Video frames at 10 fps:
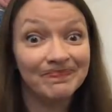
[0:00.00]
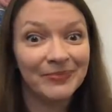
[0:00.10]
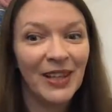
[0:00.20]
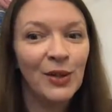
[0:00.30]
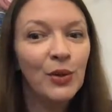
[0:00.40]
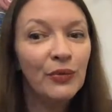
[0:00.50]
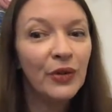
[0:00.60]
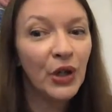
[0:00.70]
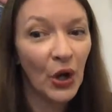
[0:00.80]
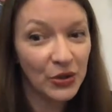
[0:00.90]
you
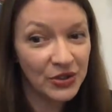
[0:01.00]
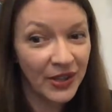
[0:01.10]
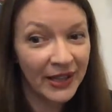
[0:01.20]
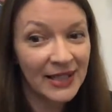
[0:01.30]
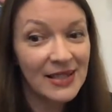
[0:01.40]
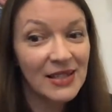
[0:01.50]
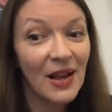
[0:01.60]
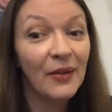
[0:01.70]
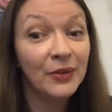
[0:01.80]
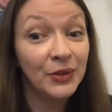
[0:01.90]
forgot that it's
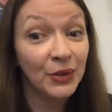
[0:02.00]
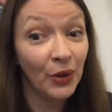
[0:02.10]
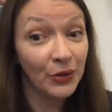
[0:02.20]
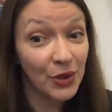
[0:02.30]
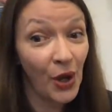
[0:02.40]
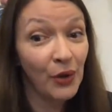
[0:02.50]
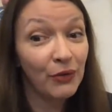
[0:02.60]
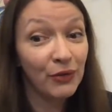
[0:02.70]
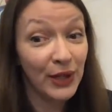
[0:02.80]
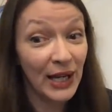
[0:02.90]
not an
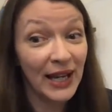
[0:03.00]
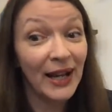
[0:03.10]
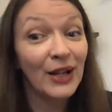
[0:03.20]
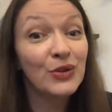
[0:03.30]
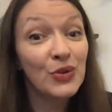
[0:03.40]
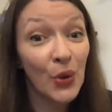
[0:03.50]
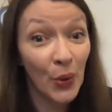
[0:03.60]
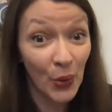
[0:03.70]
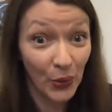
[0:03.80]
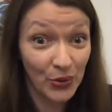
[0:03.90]
Ophelia
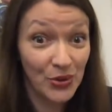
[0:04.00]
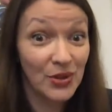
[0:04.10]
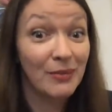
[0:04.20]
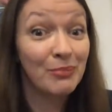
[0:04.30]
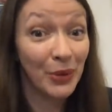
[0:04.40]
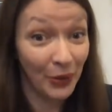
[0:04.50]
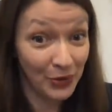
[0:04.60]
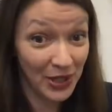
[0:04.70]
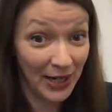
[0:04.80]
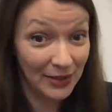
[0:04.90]
Talks
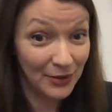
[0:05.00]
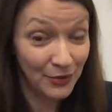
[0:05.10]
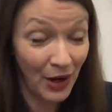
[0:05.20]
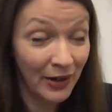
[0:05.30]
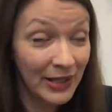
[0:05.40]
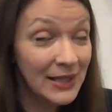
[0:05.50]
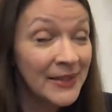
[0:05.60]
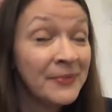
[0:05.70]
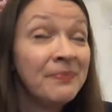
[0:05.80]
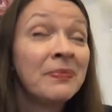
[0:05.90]
project, right?
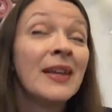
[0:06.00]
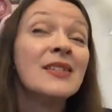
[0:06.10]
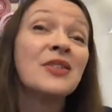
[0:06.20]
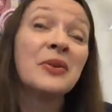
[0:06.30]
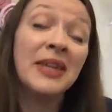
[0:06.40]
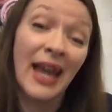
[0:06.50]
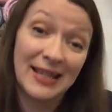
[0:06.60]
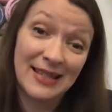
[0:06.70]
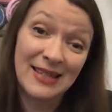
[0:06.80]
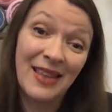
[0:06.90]
So
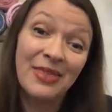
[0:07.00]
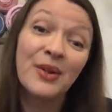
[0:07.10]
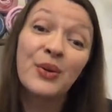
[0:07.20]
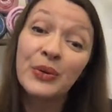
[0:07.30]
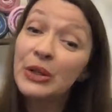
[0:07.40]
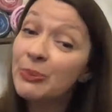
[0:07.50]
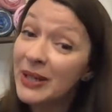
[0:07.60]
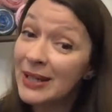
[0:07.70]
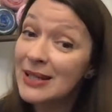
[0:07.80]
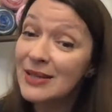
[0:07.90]
yes, the group
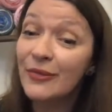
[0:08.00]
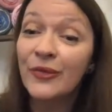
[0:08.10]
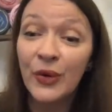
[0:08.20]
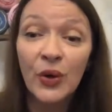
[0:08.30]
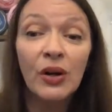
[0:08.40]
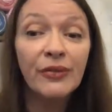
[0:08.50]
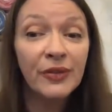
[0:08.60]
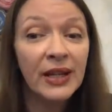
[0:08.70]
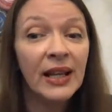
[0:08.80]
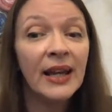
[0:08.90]
is for
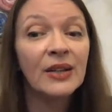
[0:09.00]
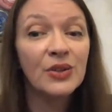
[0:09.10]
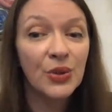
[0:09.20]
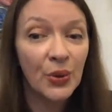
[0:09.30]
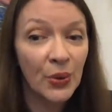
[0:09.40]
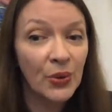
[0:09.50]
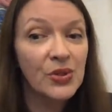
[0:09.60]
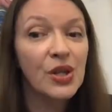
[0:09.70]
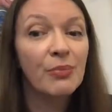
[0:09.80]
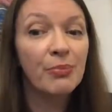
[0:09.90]
Ophelia
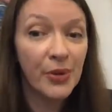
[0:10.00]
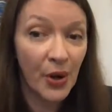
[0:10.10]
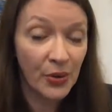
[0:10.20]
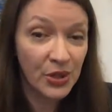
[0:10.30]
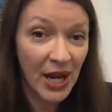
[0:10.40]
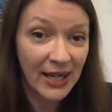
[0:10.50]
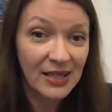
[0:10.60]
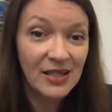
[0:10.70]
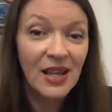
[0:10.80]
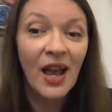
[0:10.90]
Talks
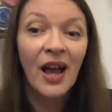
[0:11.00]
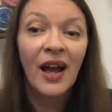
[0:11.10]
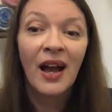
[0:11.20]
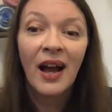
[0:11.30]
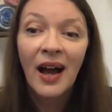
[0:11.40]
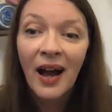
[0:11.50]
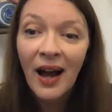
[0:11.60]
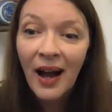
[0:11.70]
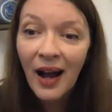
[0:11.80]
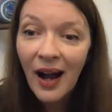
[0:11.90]
projects.
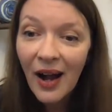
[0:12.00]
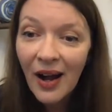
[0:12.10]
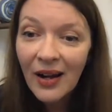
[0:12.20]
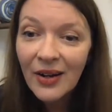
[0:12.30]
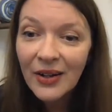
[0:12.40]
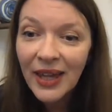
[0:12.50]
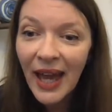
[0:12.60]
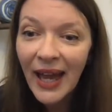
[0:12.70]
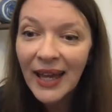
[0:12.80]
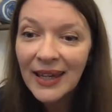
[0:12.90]

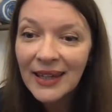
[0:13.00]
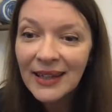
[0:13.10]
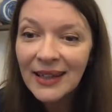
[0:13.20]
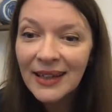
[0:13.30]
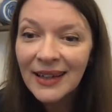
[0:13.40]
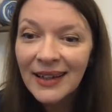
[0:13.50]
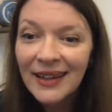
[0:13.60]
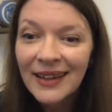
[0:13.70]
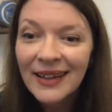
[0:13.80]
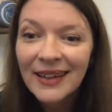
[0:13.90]
Okay,
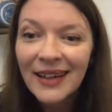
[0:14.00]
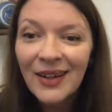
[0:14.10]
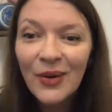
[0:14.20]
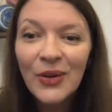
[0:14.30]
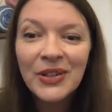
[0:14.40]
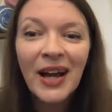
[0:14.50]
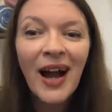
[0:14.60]
Lorna,